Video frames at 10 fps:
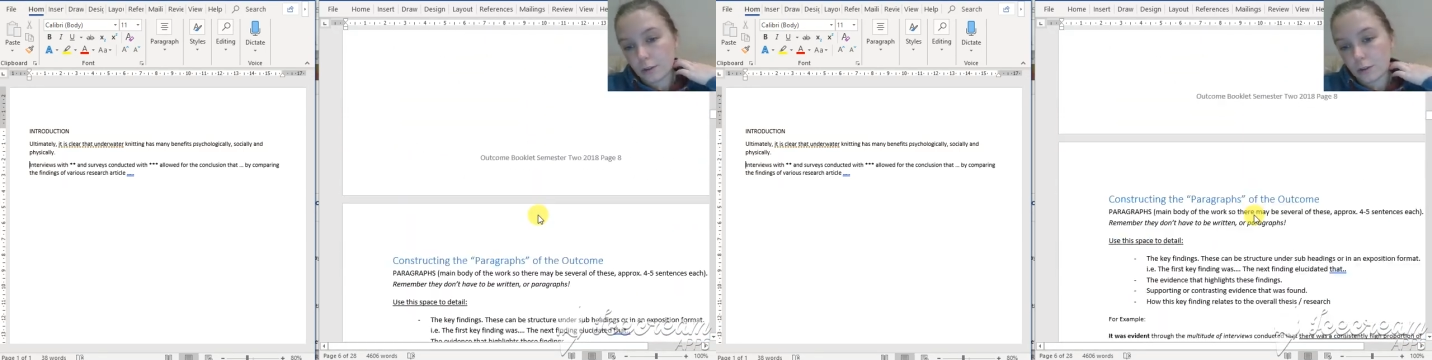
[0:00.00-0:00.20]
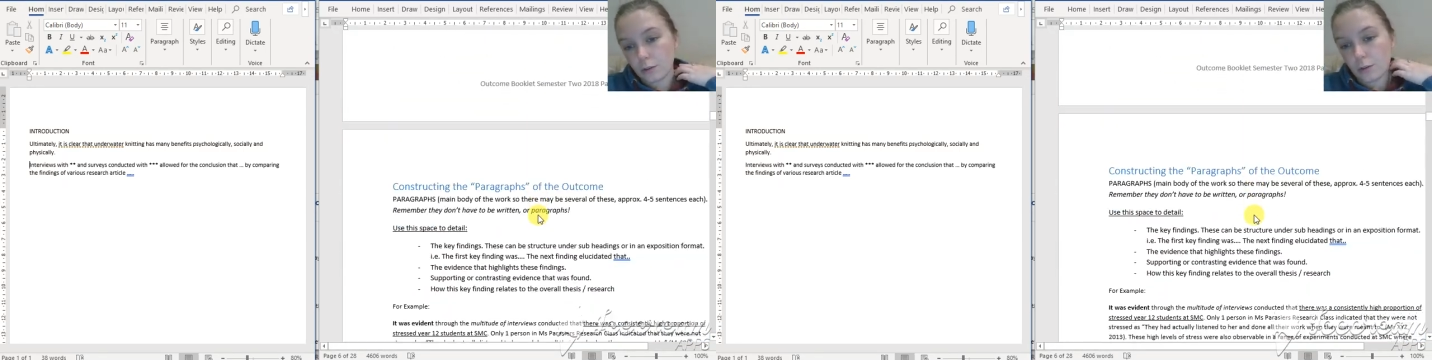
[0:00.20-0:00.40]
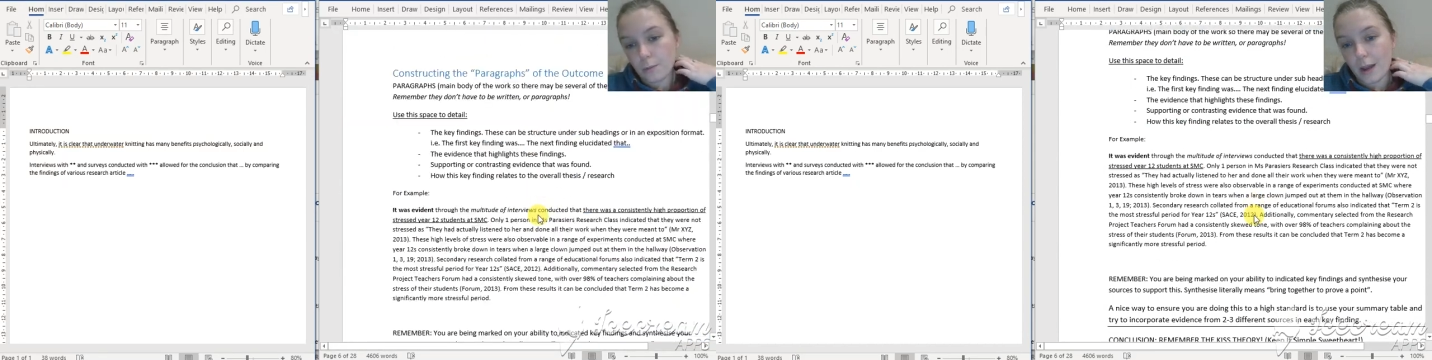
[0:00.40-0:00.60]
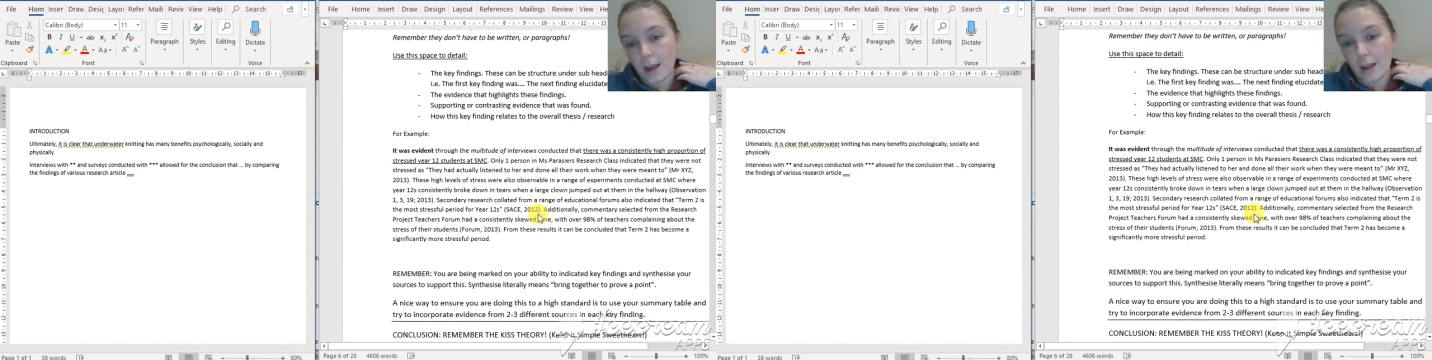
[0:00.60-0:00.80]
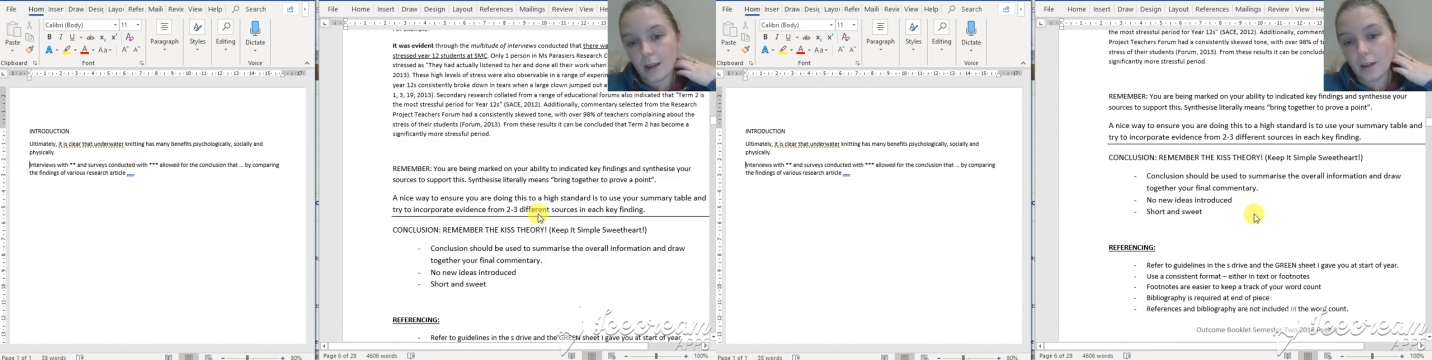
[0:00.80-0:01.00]
to the
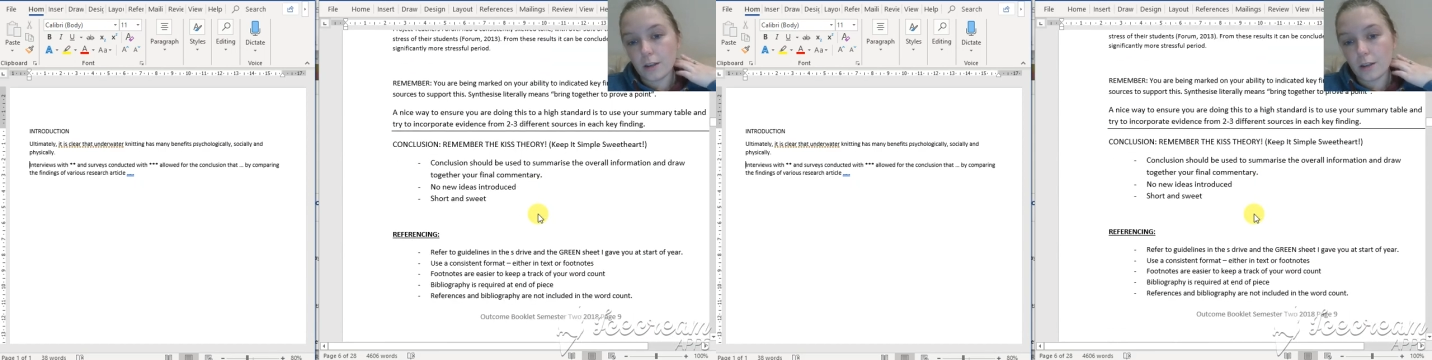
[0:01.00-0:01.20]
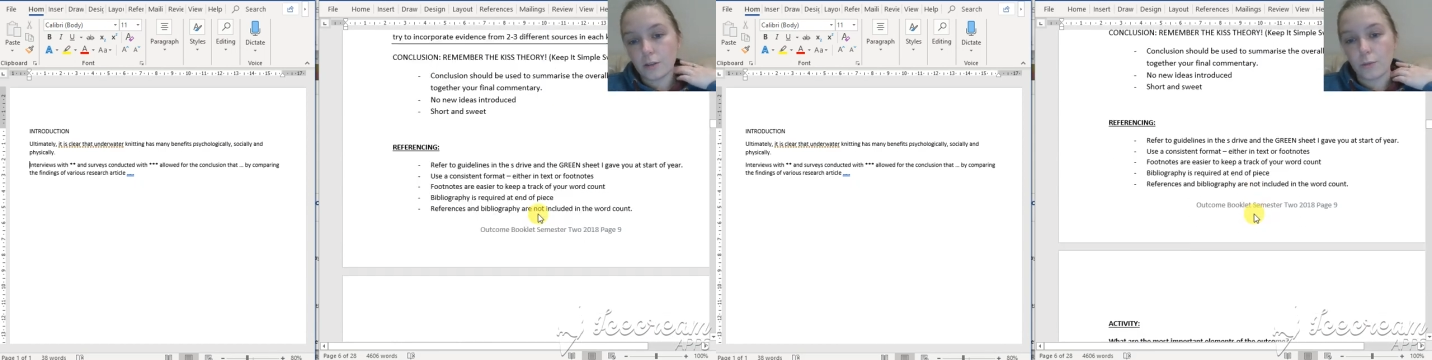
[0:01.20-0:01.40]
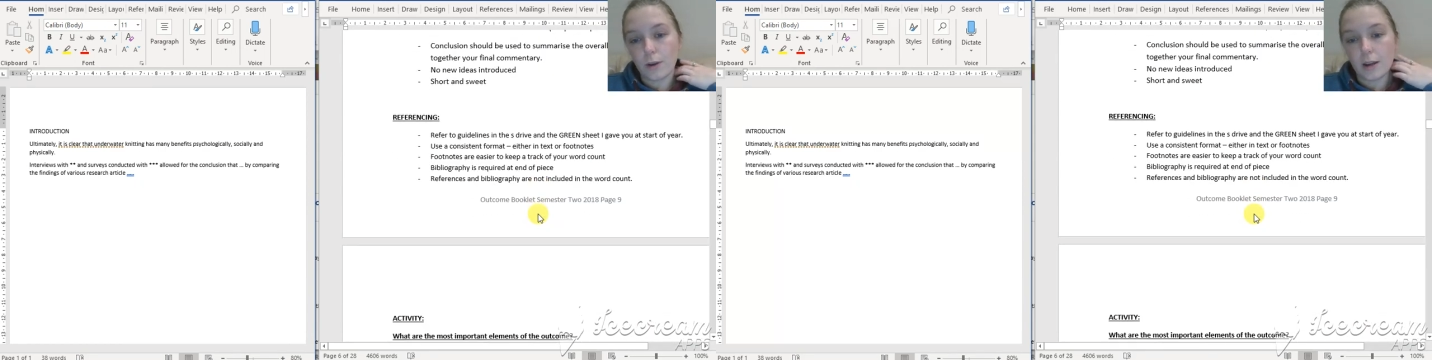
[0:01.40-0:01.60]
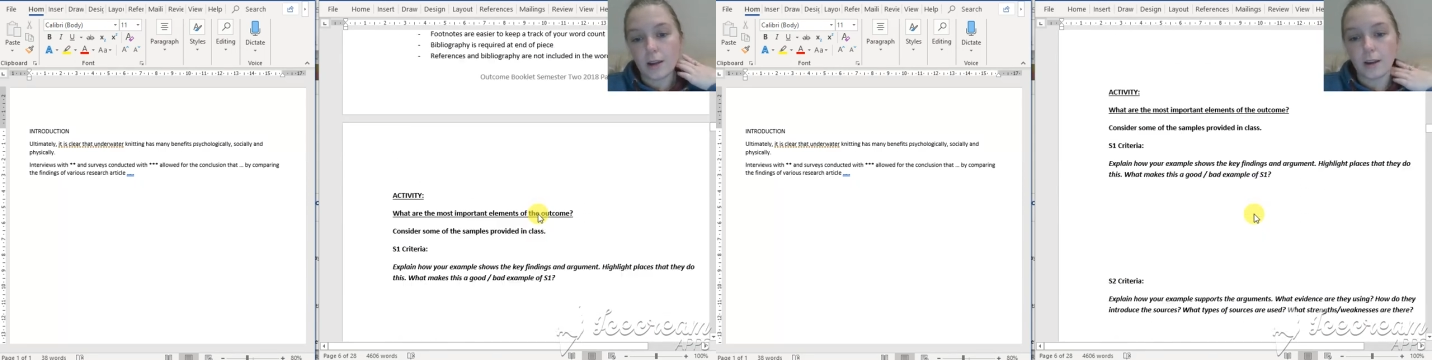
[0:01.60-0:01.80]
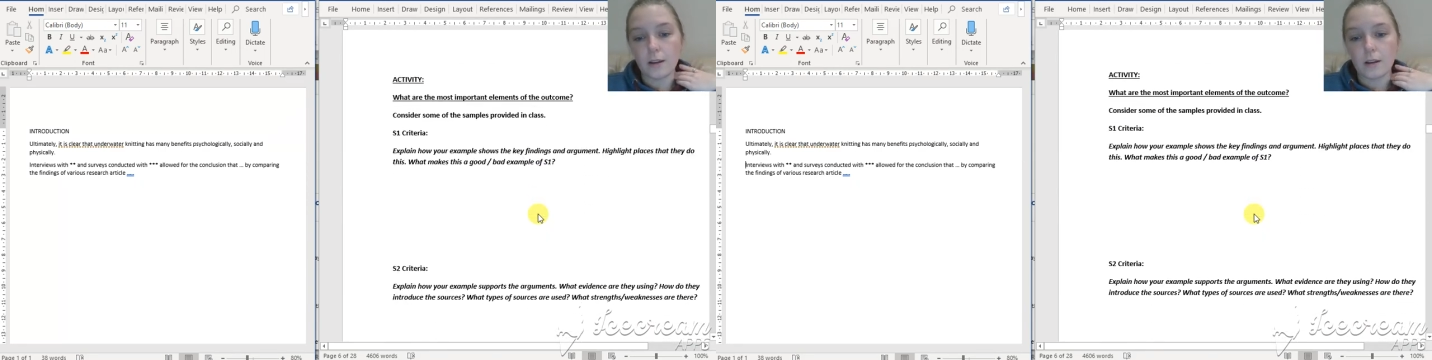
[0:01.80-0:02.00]
page
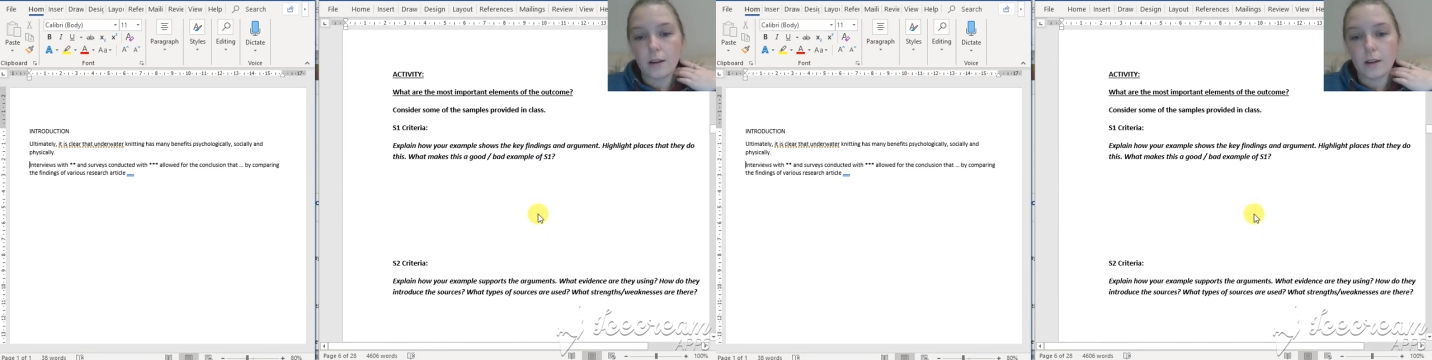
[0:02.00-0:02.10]
where,